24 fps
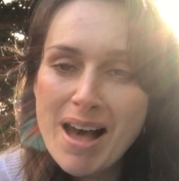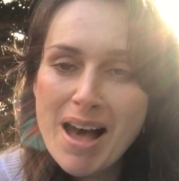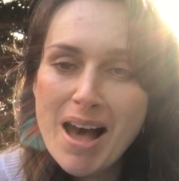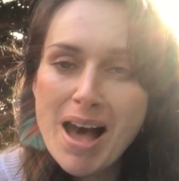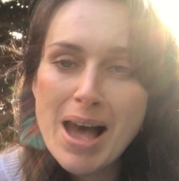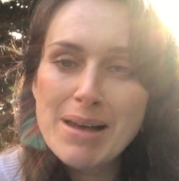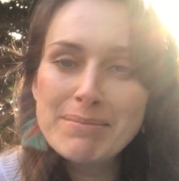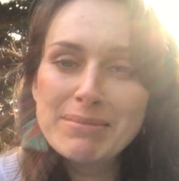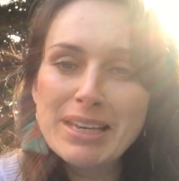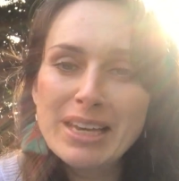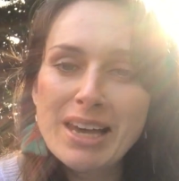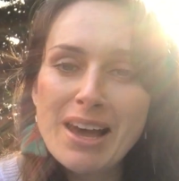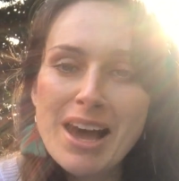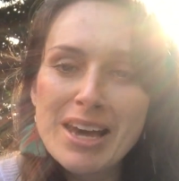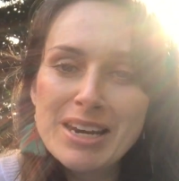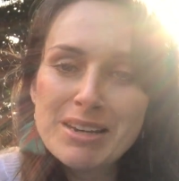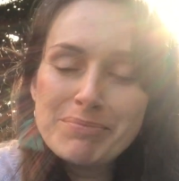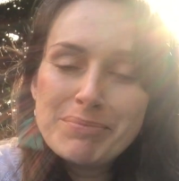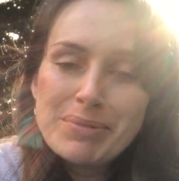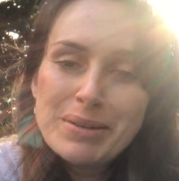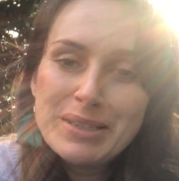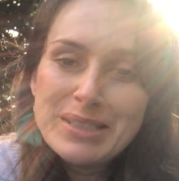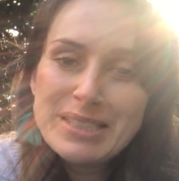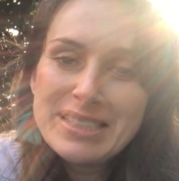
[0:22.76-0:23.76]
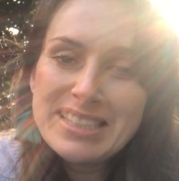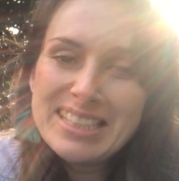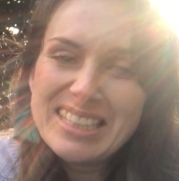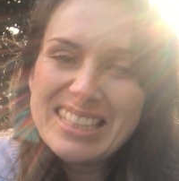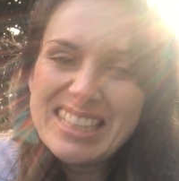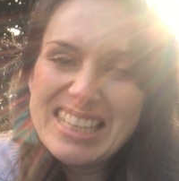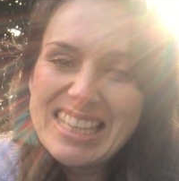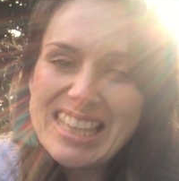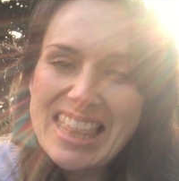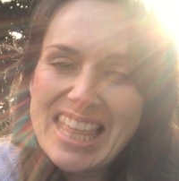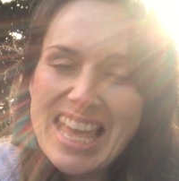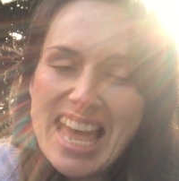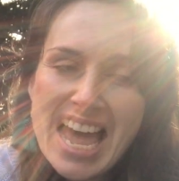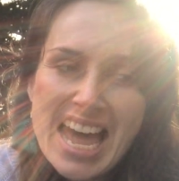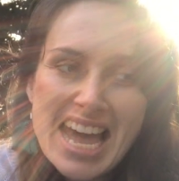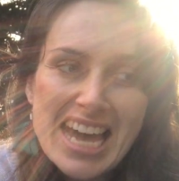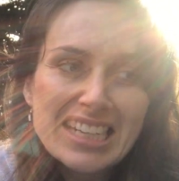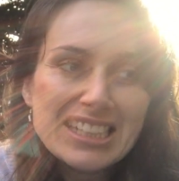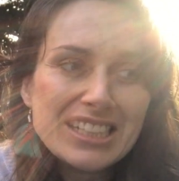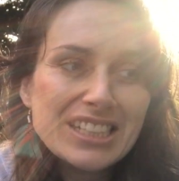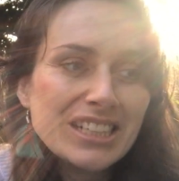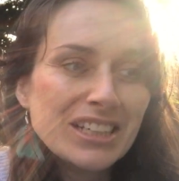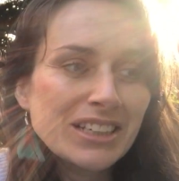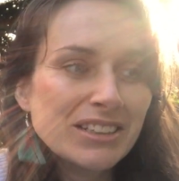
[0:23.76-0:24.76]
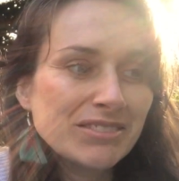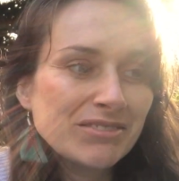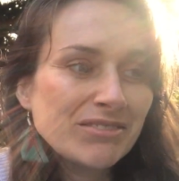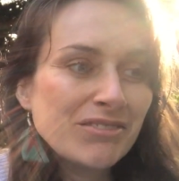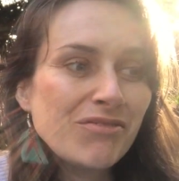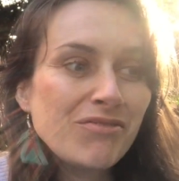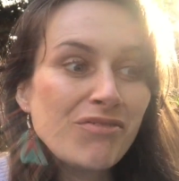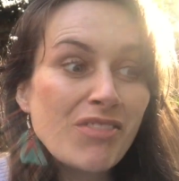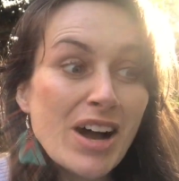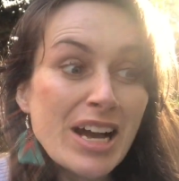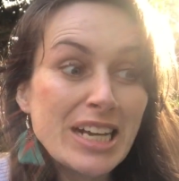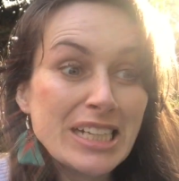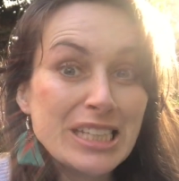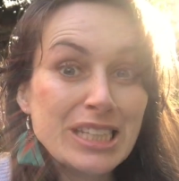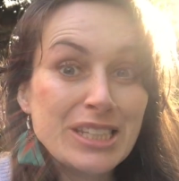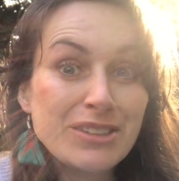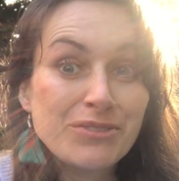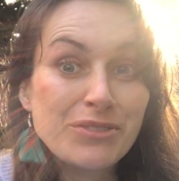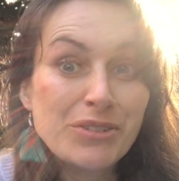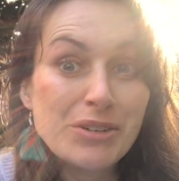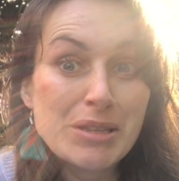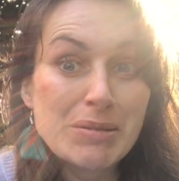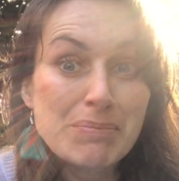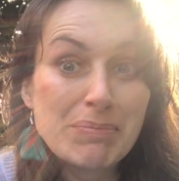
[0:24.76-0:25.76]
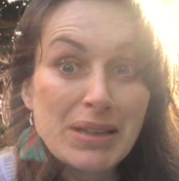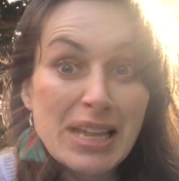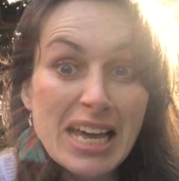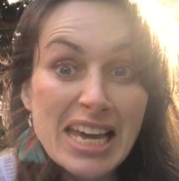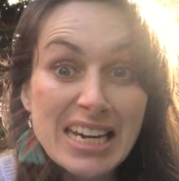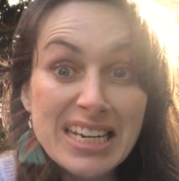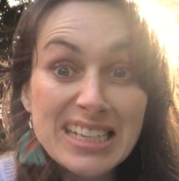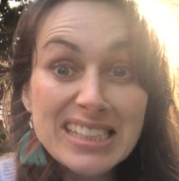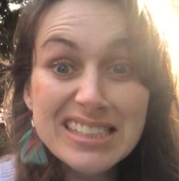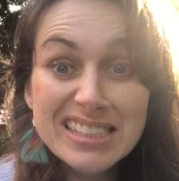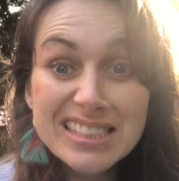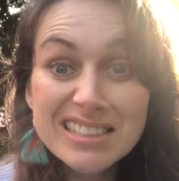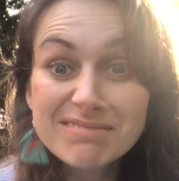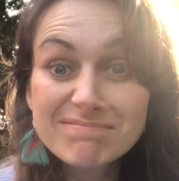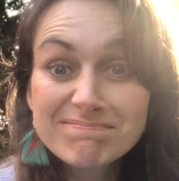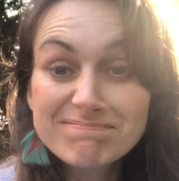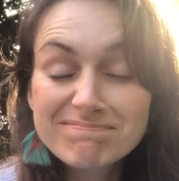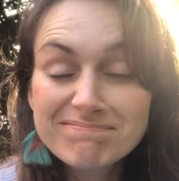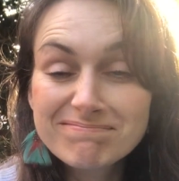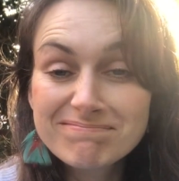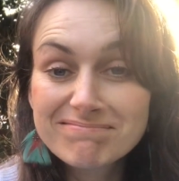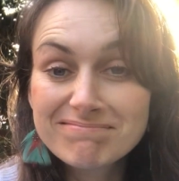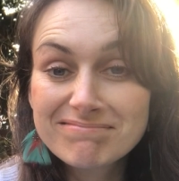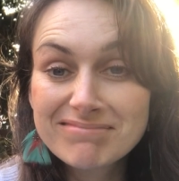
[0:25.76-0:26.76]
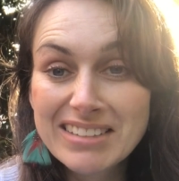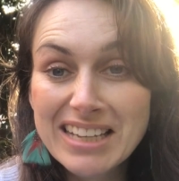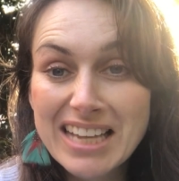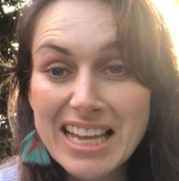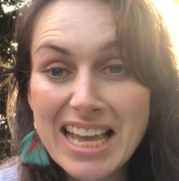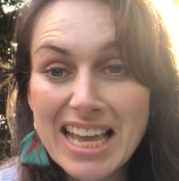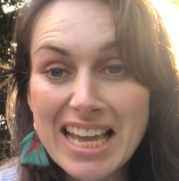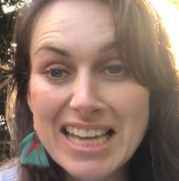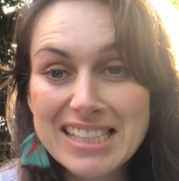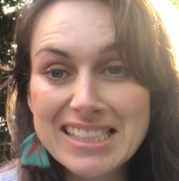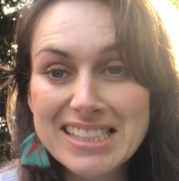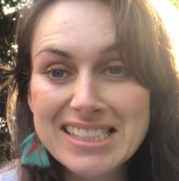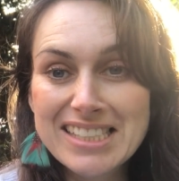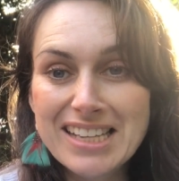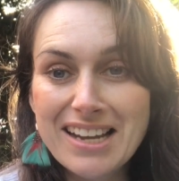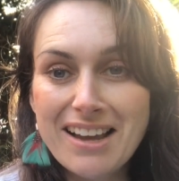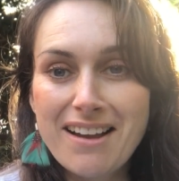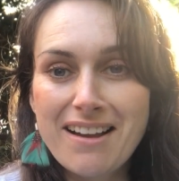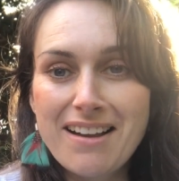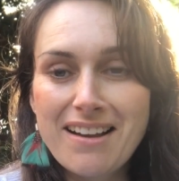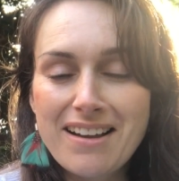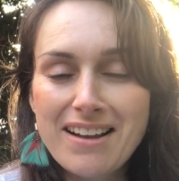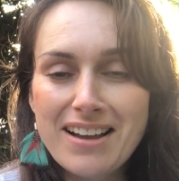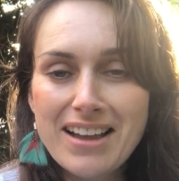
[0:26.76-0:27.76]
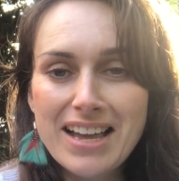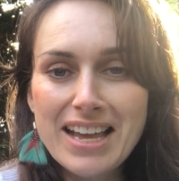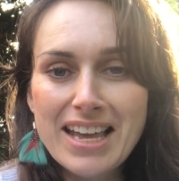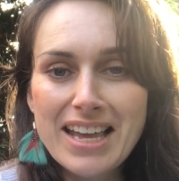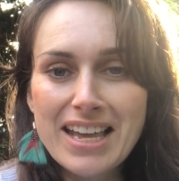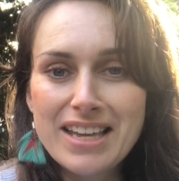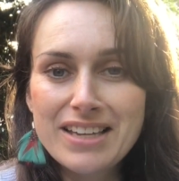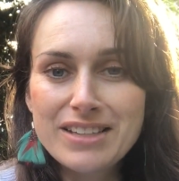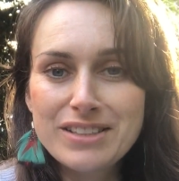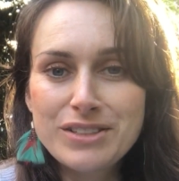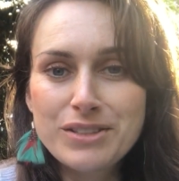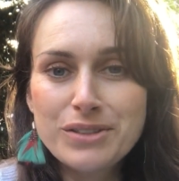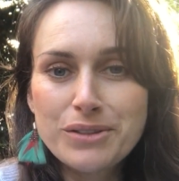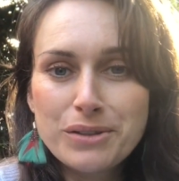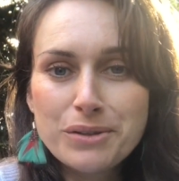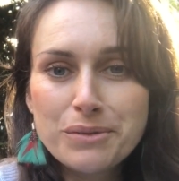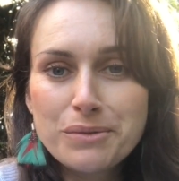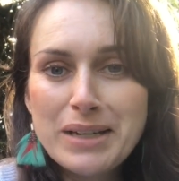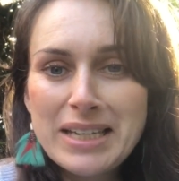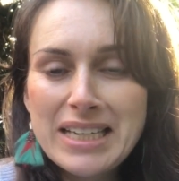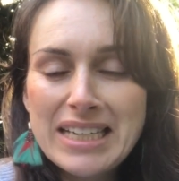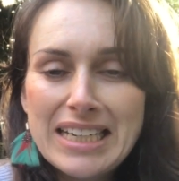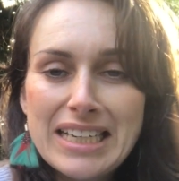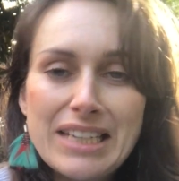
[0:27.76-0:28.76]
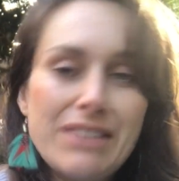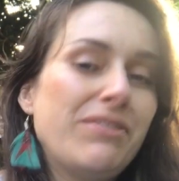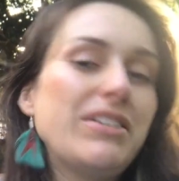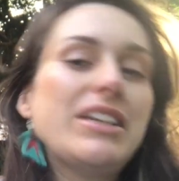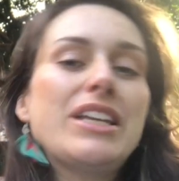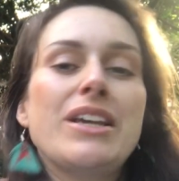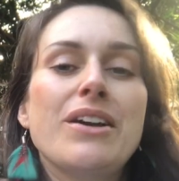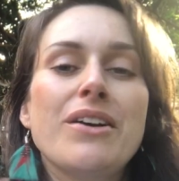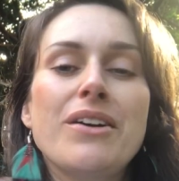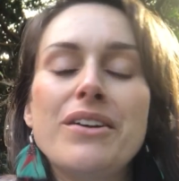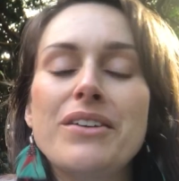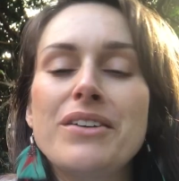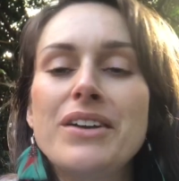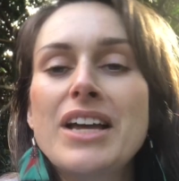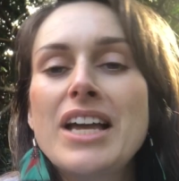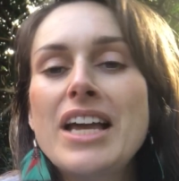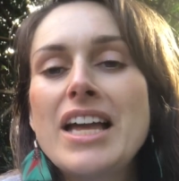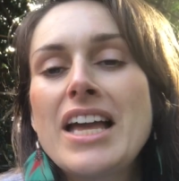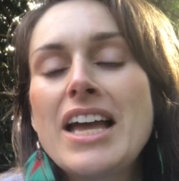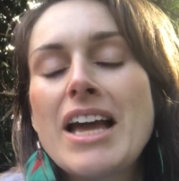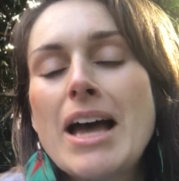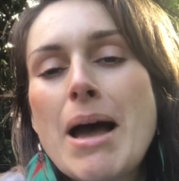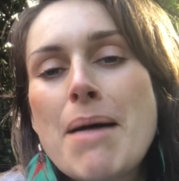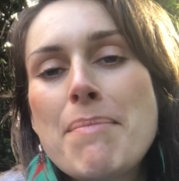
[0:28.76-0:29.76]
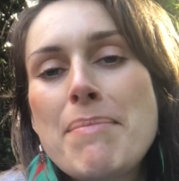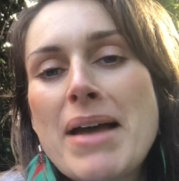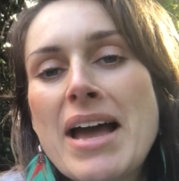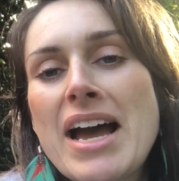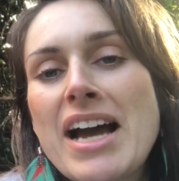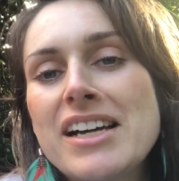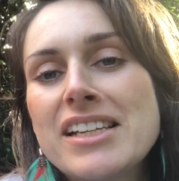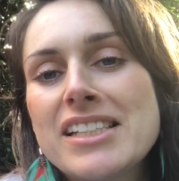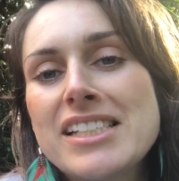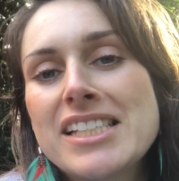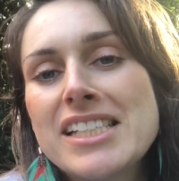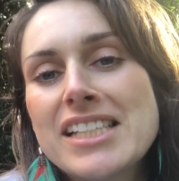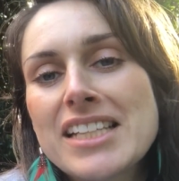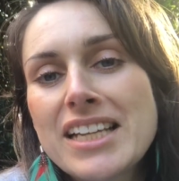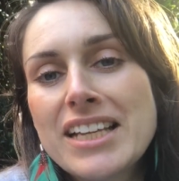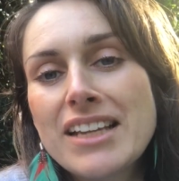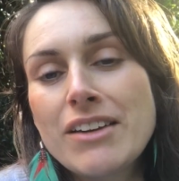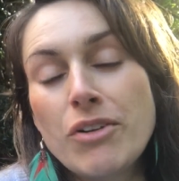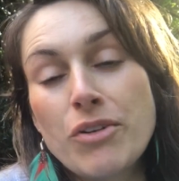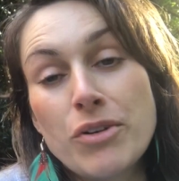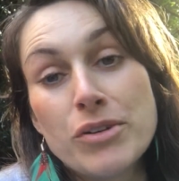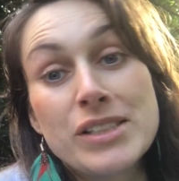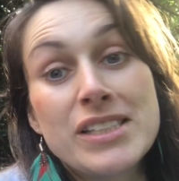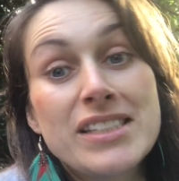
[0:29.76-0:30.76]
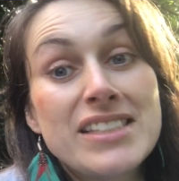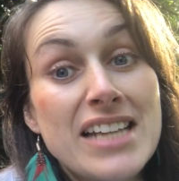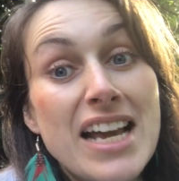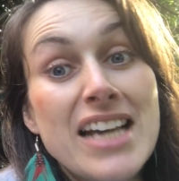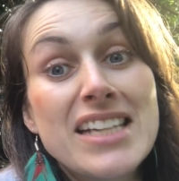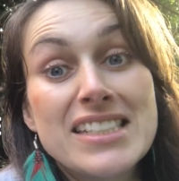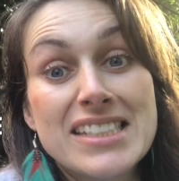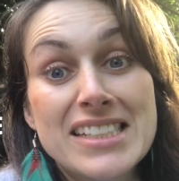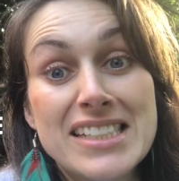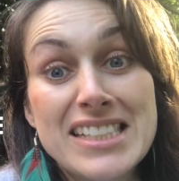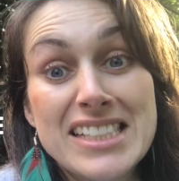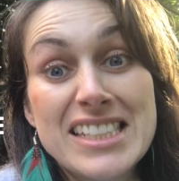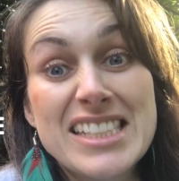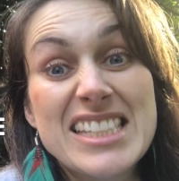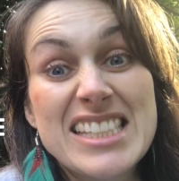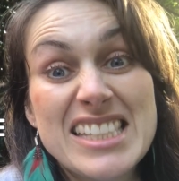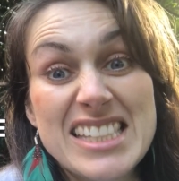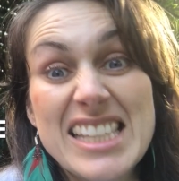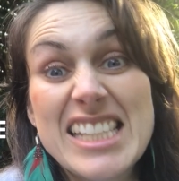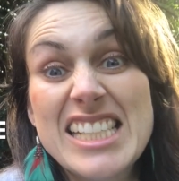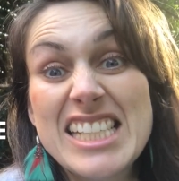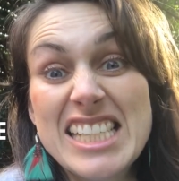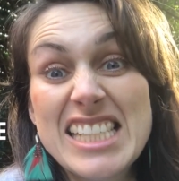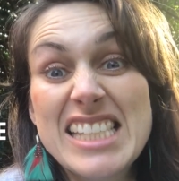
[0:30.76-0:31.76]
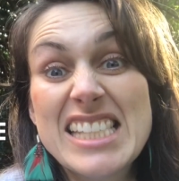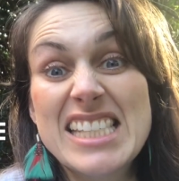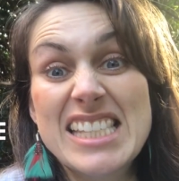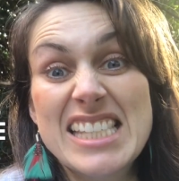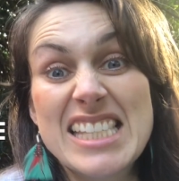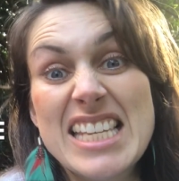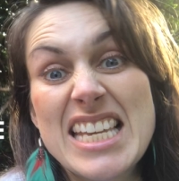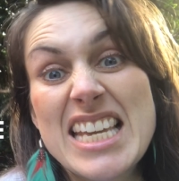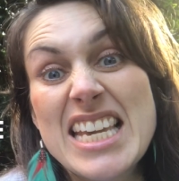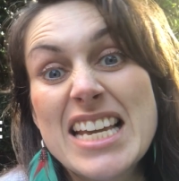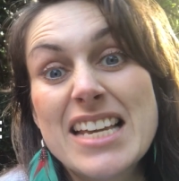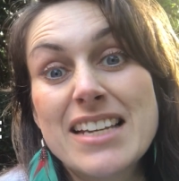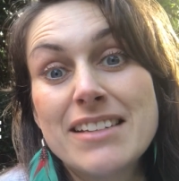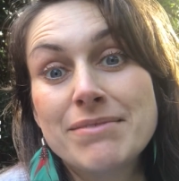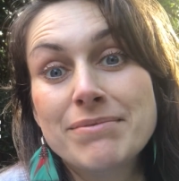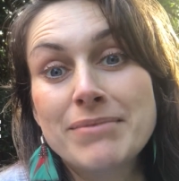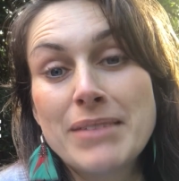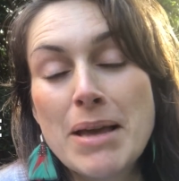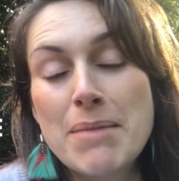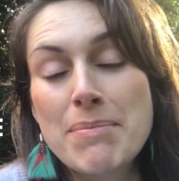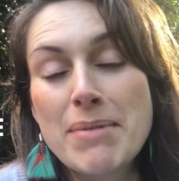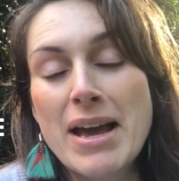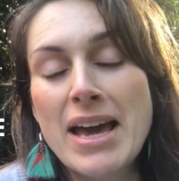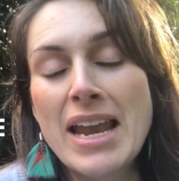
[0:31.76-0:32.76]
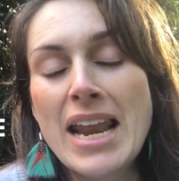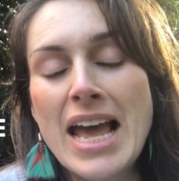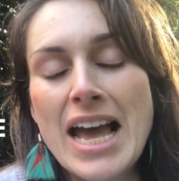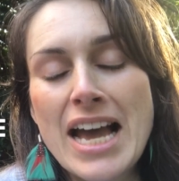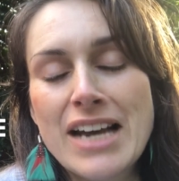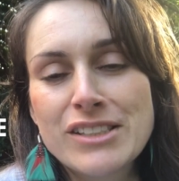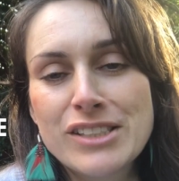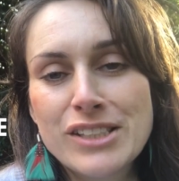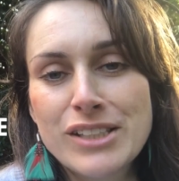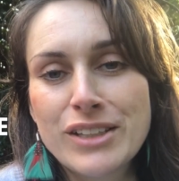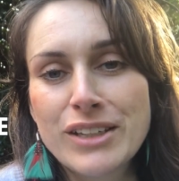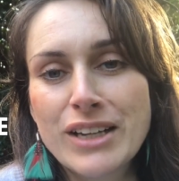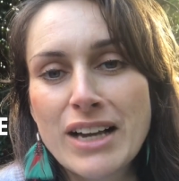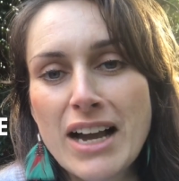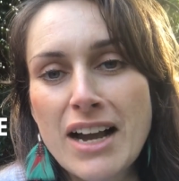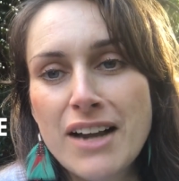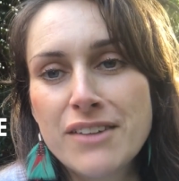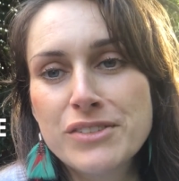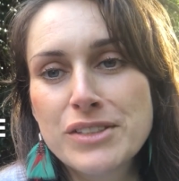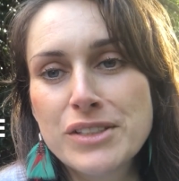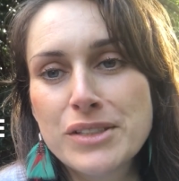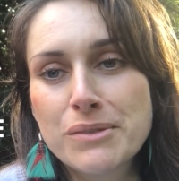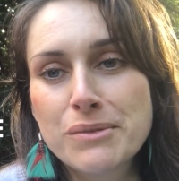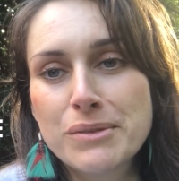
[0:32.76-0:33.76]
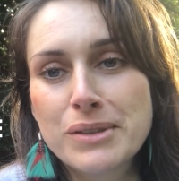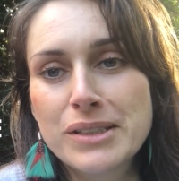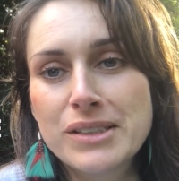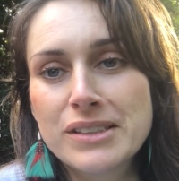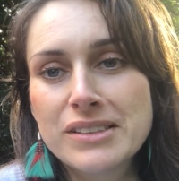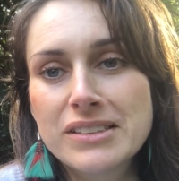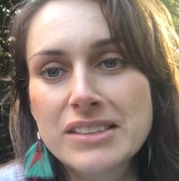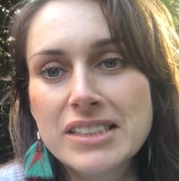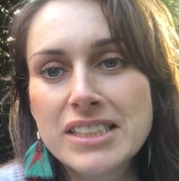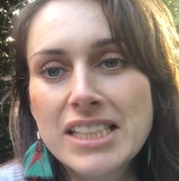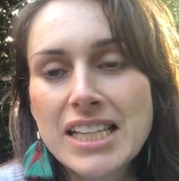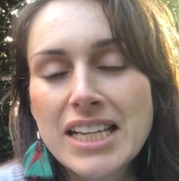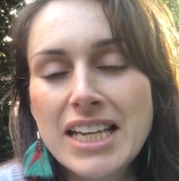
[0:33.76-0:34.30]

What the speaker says: I'm the kind of person that fights for the planet, and I do a weekly video about, or started it just this year, about how to look after the world,